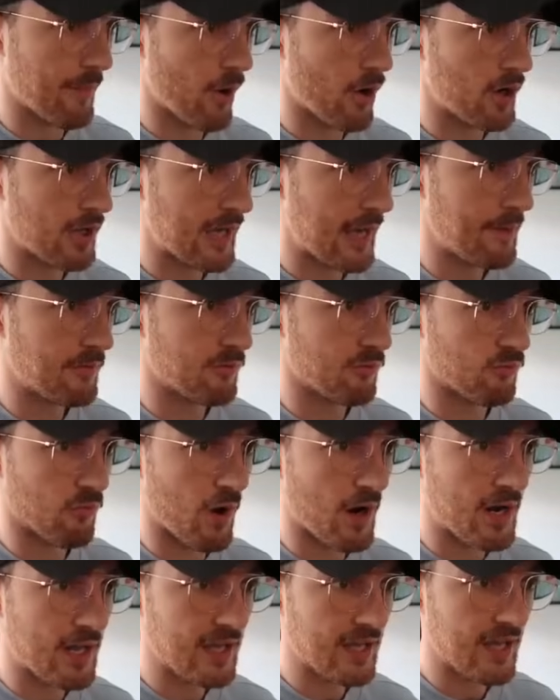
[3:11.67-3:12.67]
opponent keeps
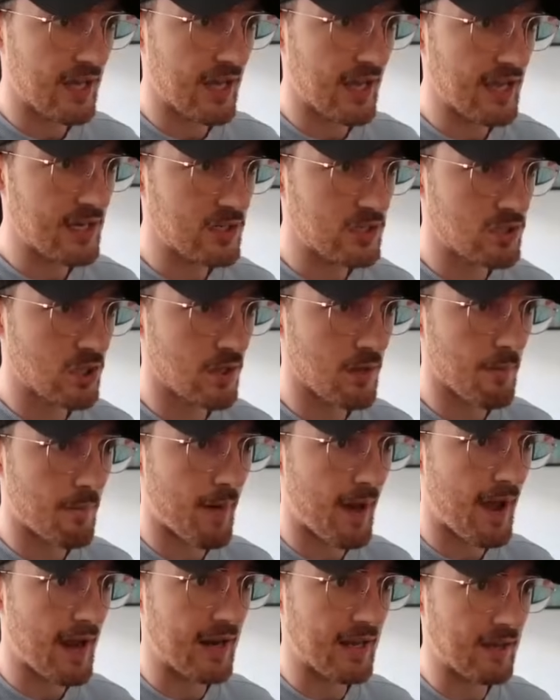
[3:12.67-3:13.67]
running into the
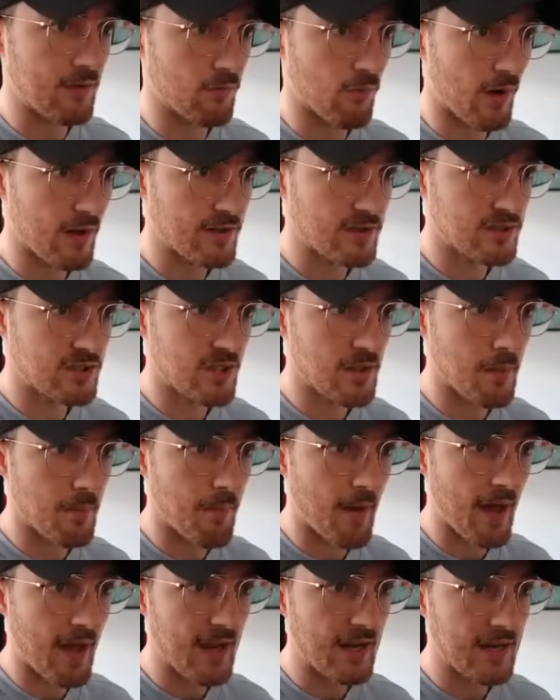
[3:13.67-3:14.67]
paint. He runs to the
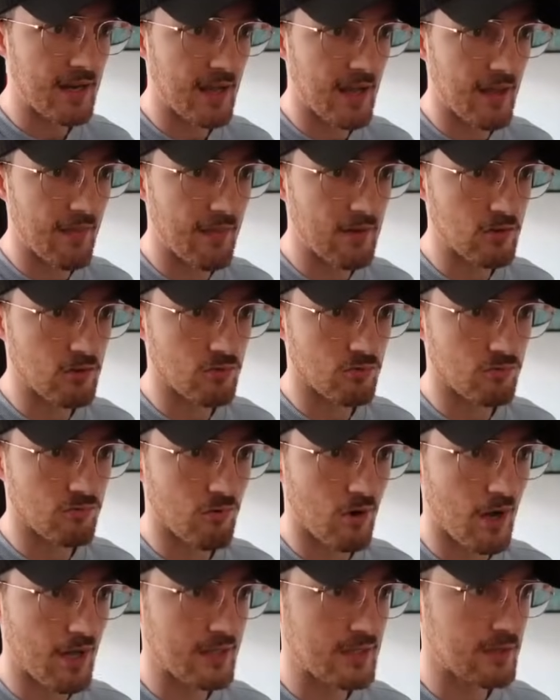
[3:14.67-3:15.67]
paint and then
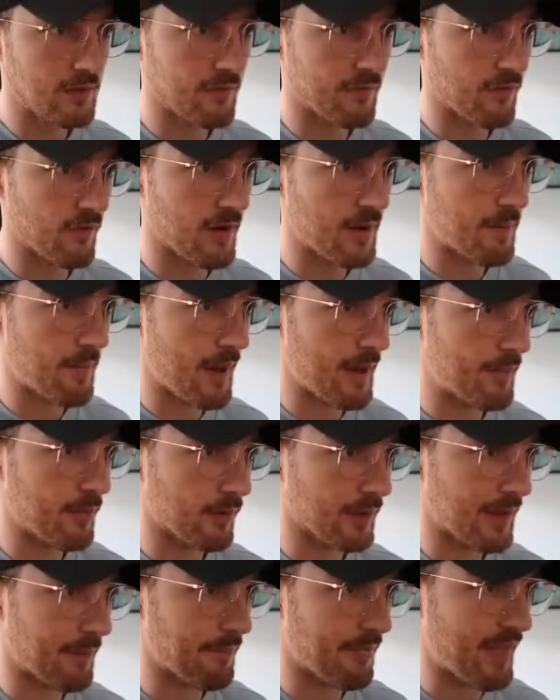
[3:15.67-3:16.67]
tries to free
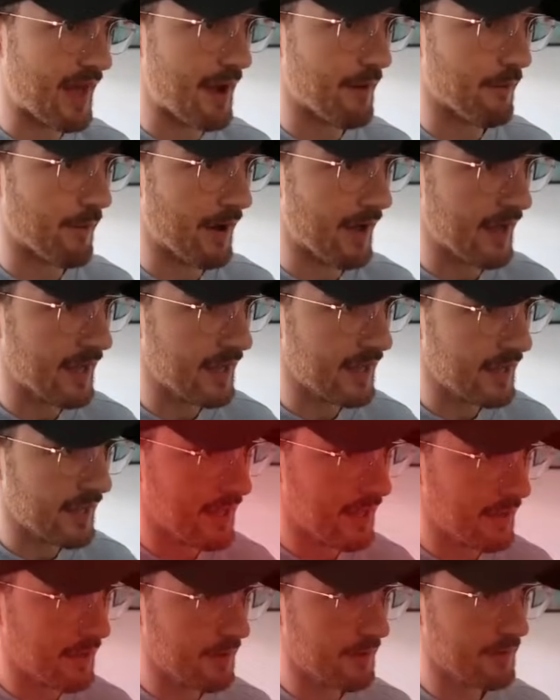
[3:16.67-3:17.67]
people up that way.
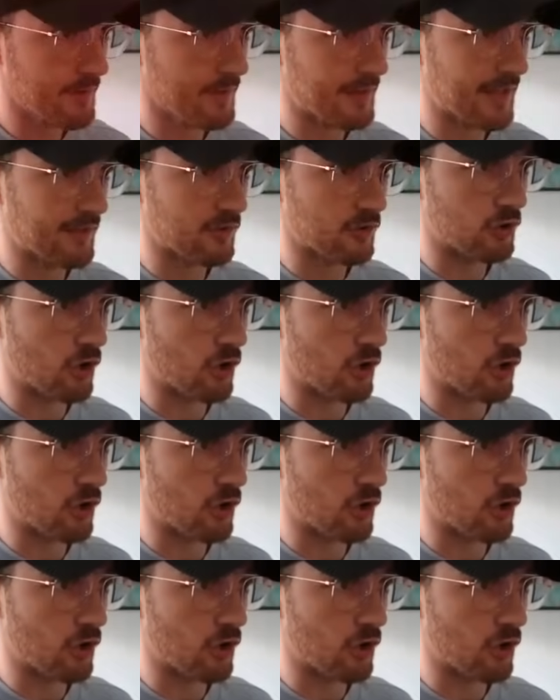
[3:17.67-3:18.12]
Nope. Let's